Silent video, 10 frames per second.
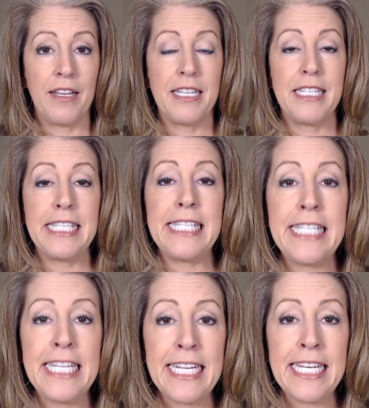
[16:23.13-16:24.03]

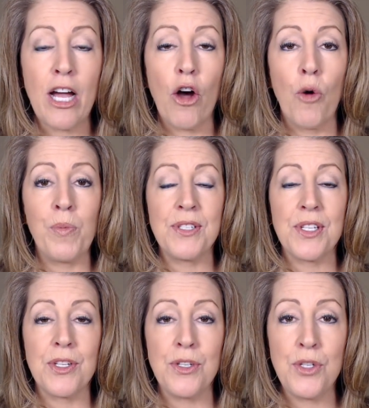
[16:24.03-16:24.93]
Sin opens
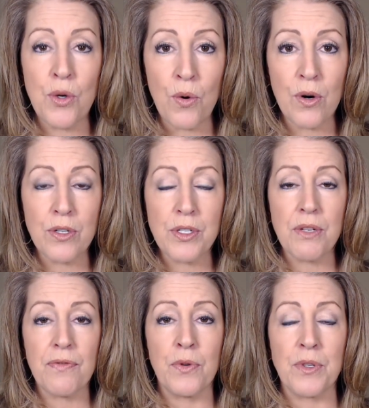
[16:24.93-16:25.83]
the doors
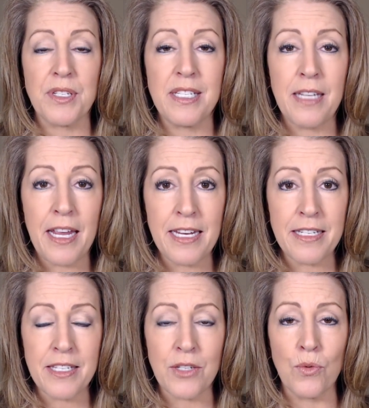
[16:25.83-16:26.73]
for
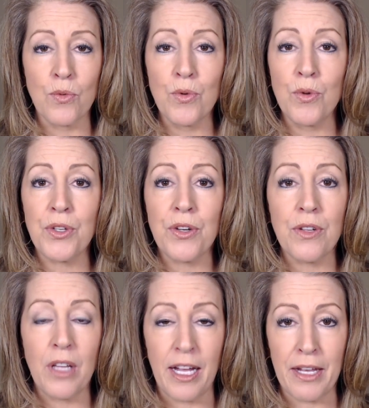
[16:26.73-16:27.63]
Satan to rule your
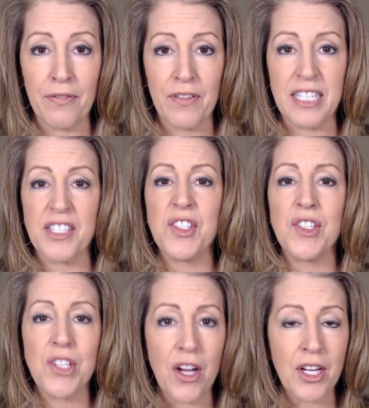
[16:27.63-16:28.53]
life and
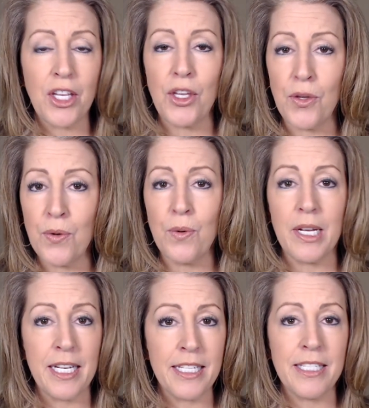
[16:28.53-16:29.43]
suck you
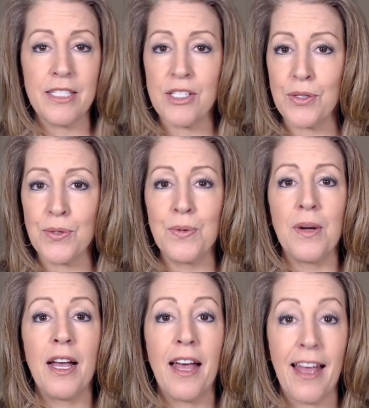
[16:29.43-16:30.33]
into
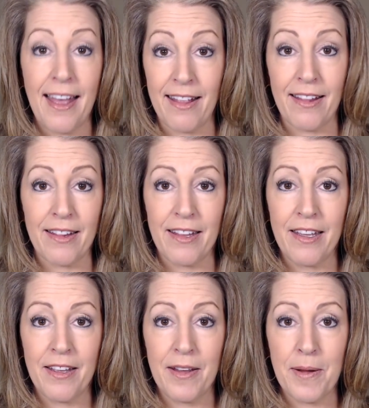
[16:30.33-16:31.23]
hell.
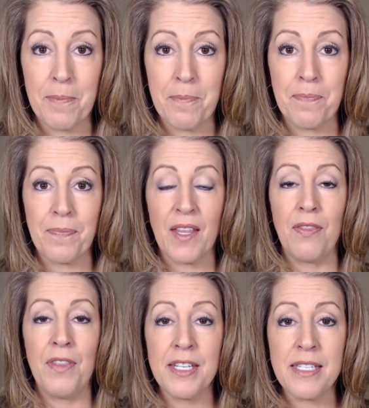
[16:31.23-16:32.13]

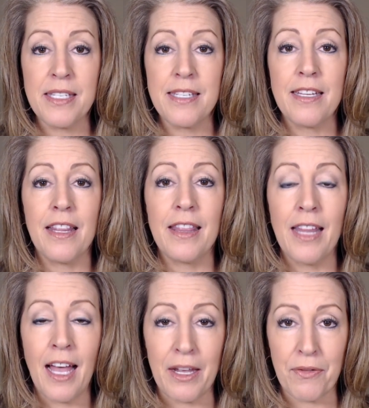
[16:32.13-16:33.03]
This
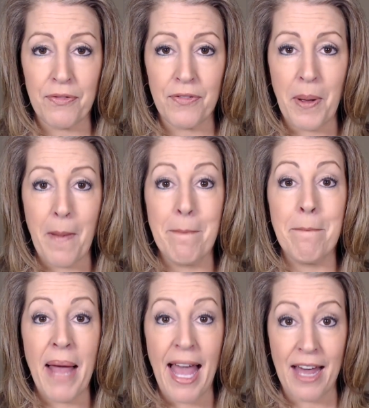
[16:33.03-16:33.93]
life
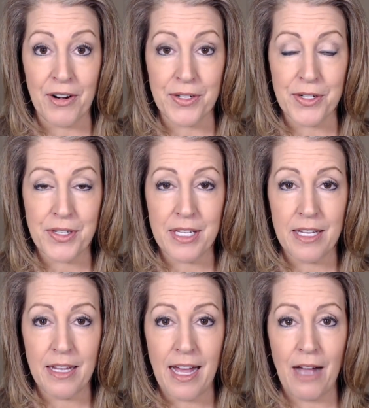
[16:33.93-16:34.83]
matters.
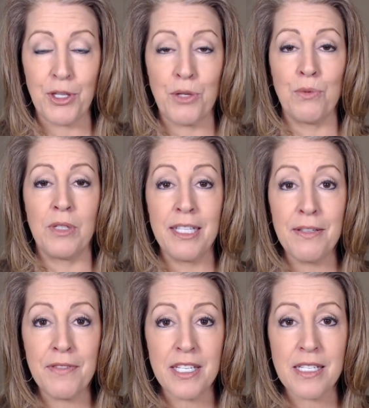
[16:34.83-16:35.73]
How you
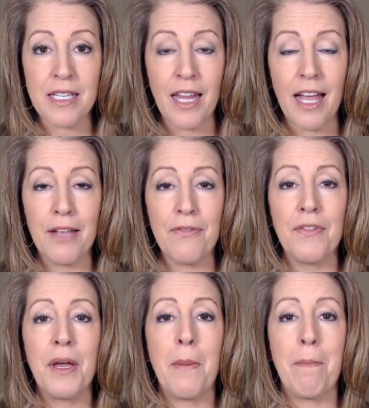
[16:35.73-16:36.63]
live this life
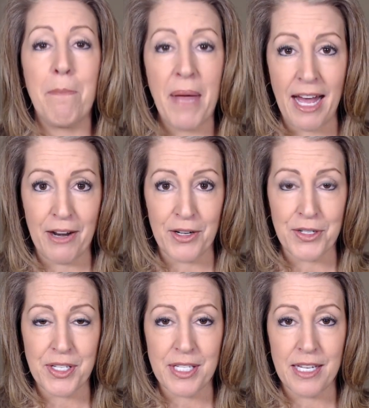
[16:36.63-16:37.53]

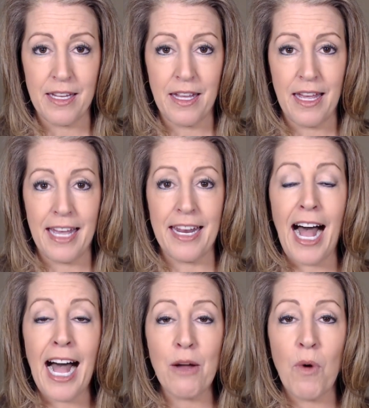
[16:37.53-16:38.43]
matters. And
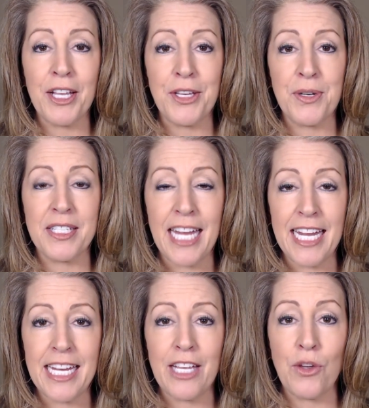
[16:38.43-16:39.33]
I want you to
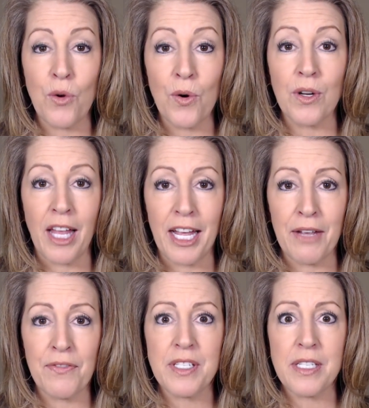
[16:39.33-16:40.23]
take your
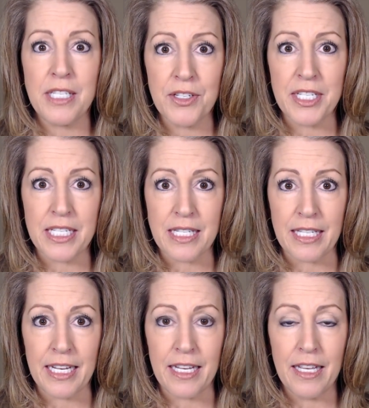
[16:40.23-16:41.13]
life
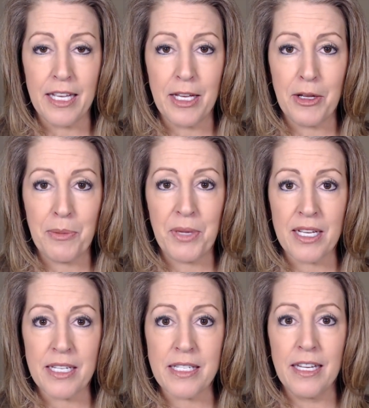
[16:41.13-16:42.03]
seriously,
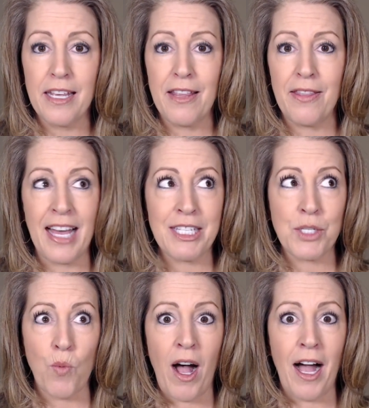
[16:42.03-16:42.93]
because that's
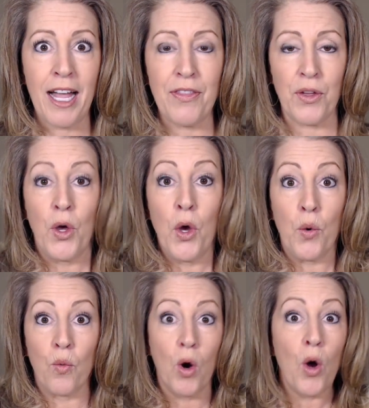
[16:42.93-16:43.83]
why the
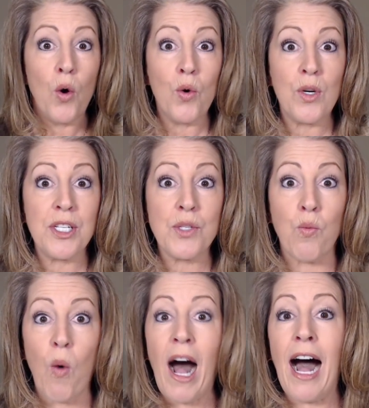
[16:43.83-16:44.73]
road is
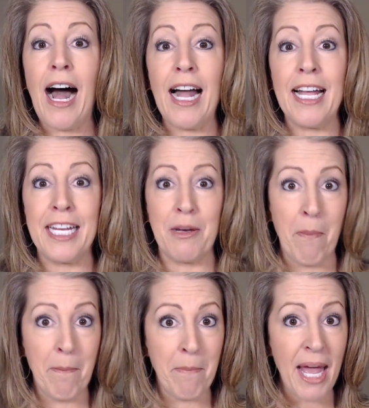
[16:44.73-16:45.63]
wide
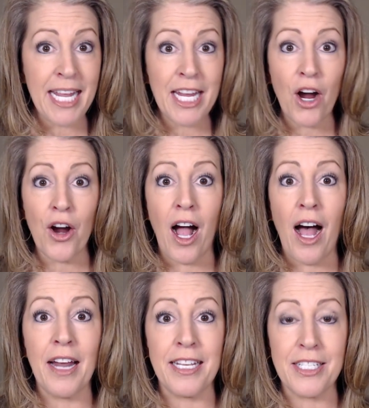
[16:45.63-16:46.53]
and many are
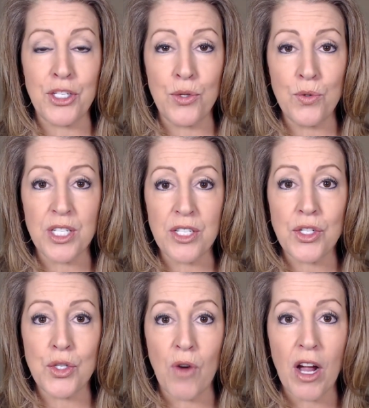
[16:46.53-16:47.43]
on it to
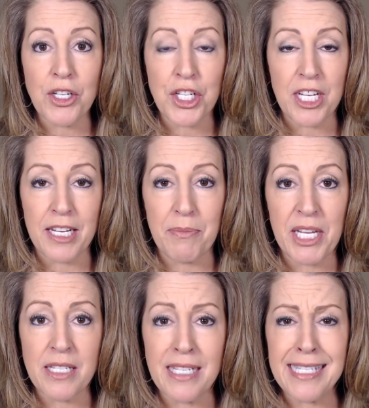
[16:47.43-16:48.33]
destruction,
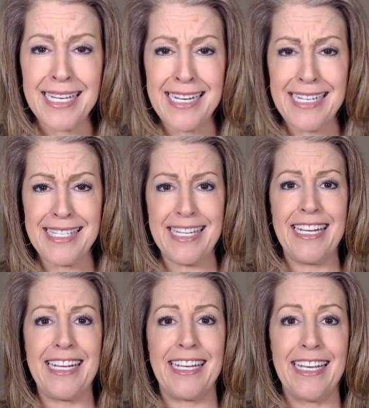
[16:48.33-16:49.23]
because it's
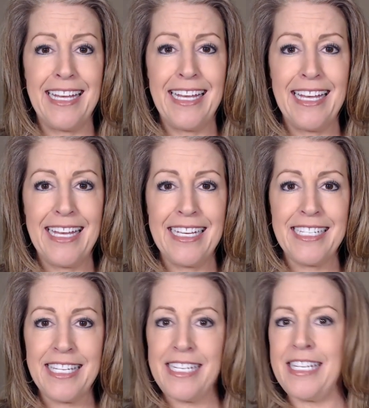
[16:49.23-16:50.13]
easy.
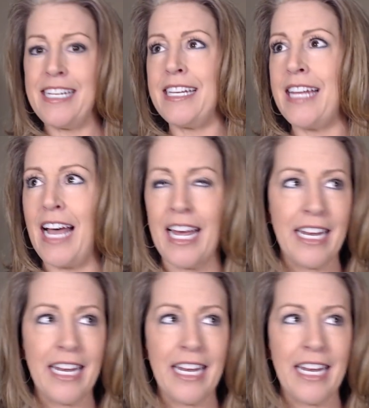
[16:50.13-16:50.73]
It's easy to not,